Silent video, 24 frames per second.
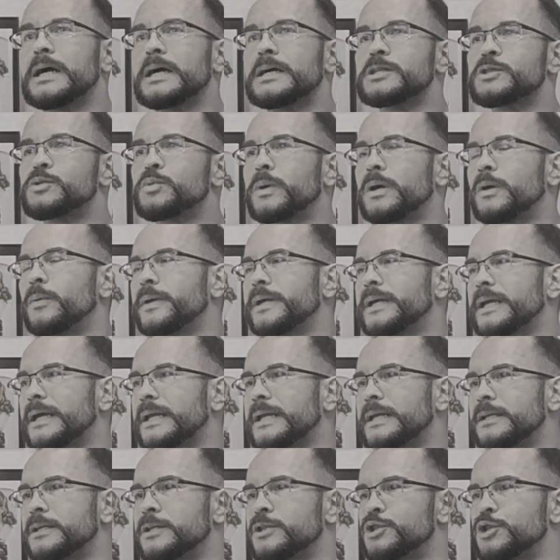As well, we get
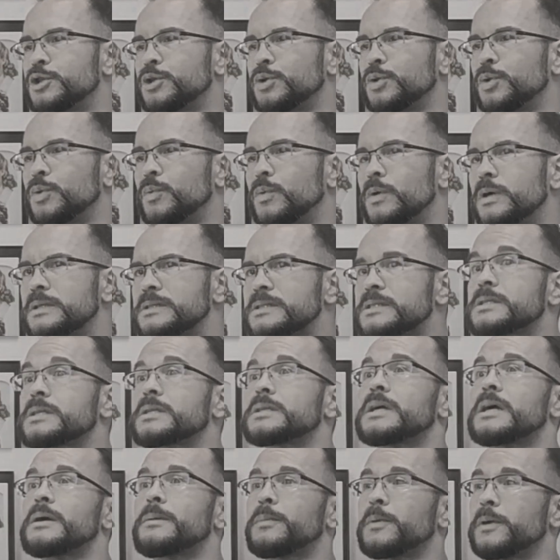into
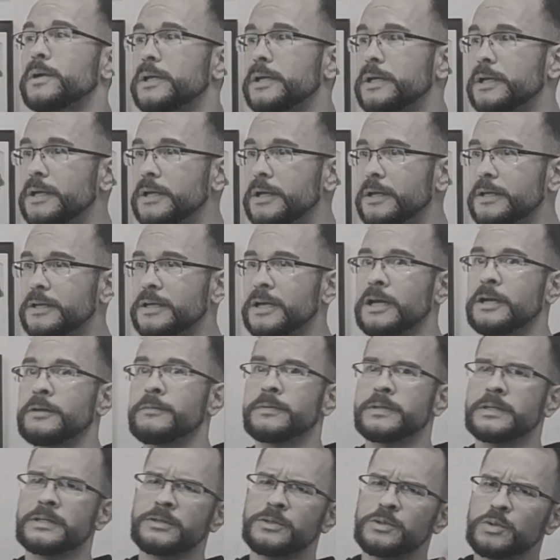celebrity kind of
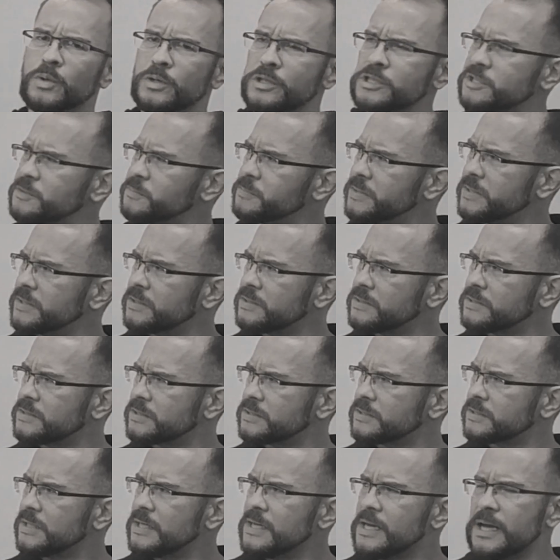endorsements
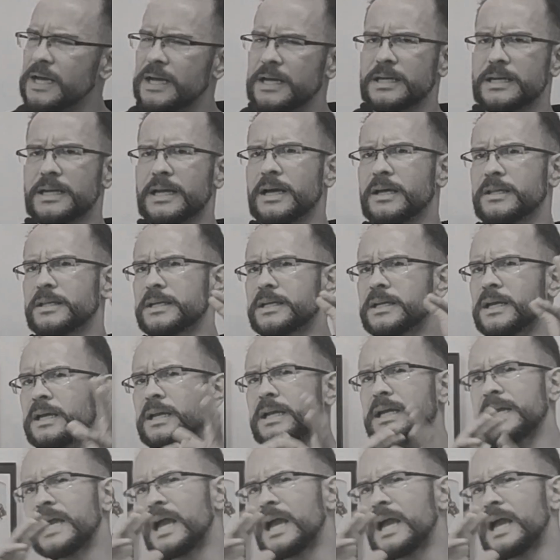and how they kind of